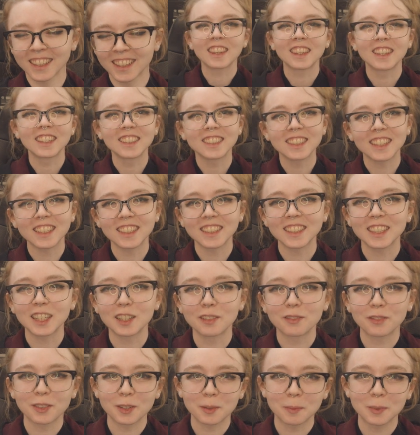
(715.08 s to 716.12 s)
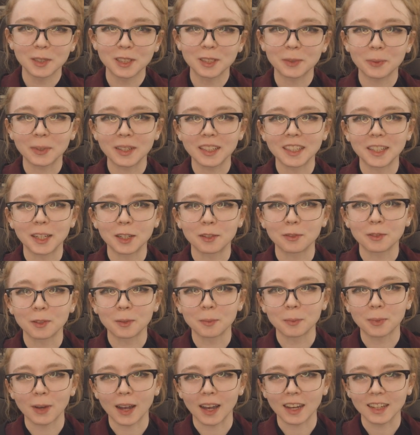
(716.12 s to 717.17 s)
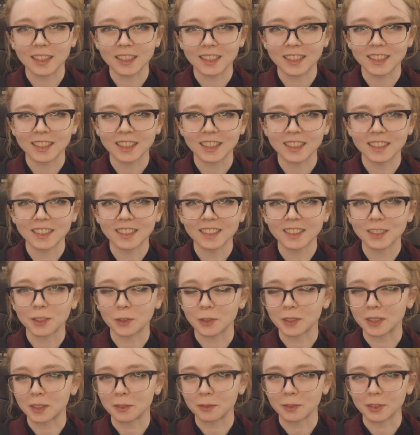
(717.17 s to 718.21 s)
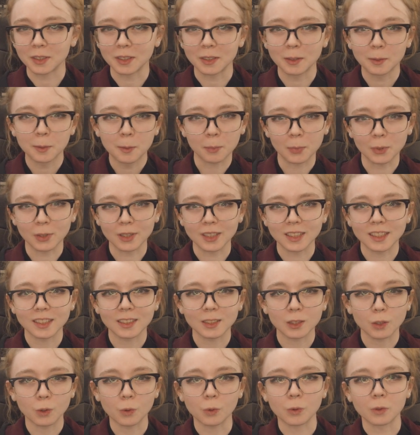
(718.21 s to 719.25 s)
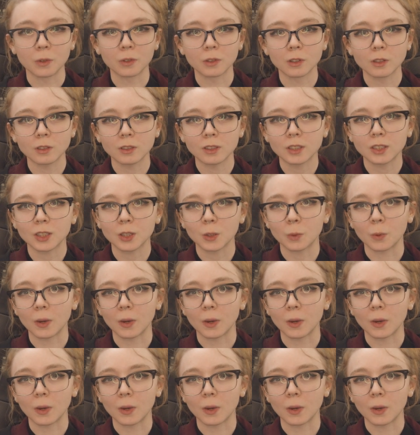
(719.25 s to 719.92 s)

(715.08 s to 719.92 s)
This can differ between different practices or different Buddhist schools to